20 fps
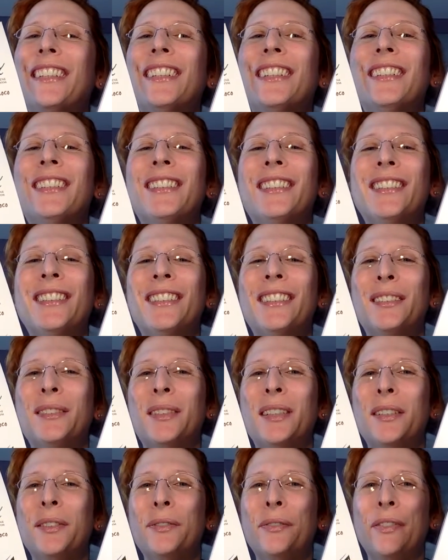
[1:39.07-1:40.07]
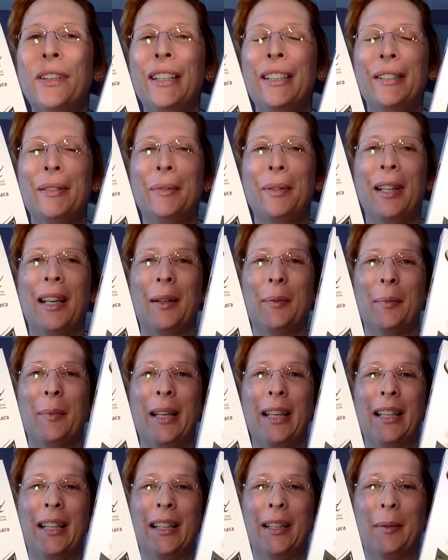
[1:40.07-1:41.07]
Oh, my face with that
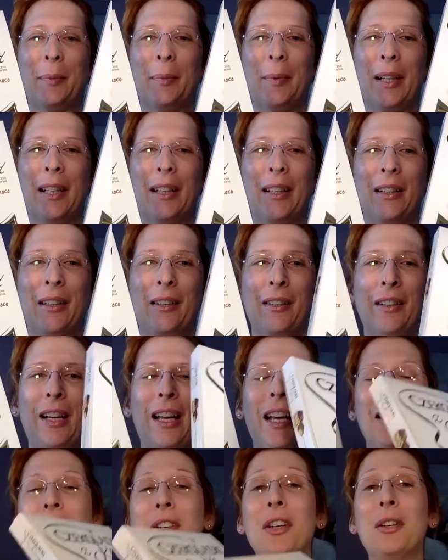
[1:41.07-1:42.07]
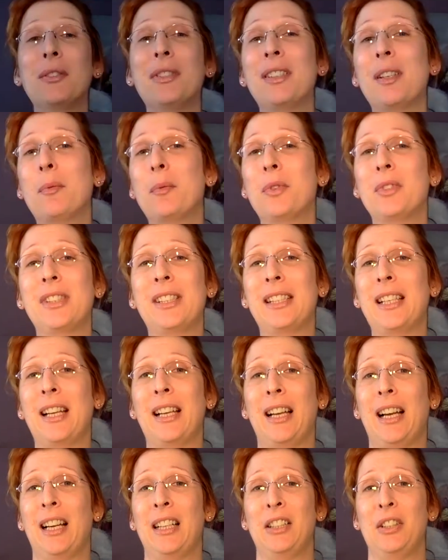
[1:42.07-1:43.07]
makeup, I can't. You know, someone
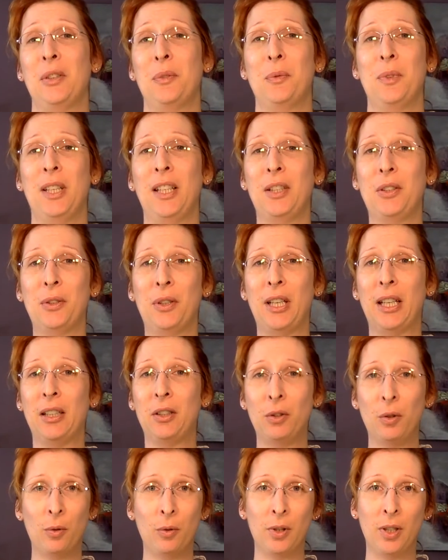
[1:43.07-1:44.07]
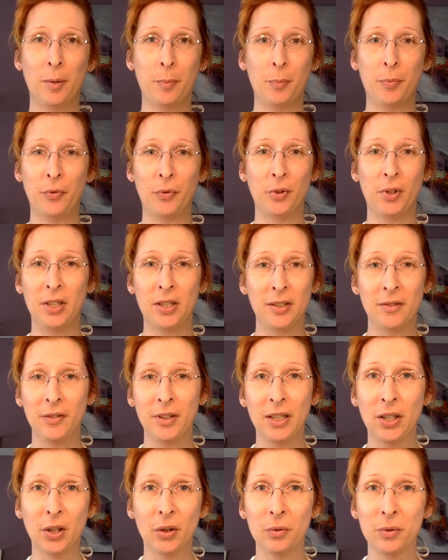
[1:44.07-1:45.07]
said I don't need to get dolled up for this
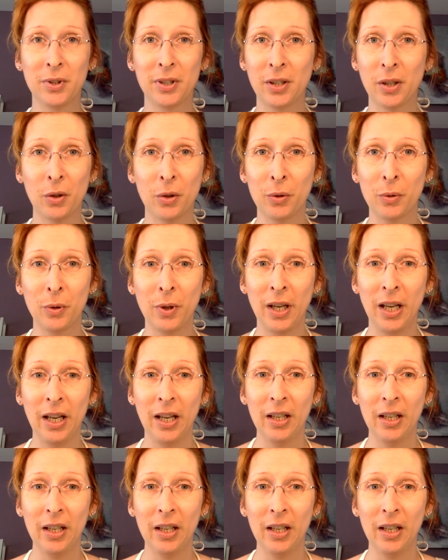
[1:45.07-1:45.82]
video, so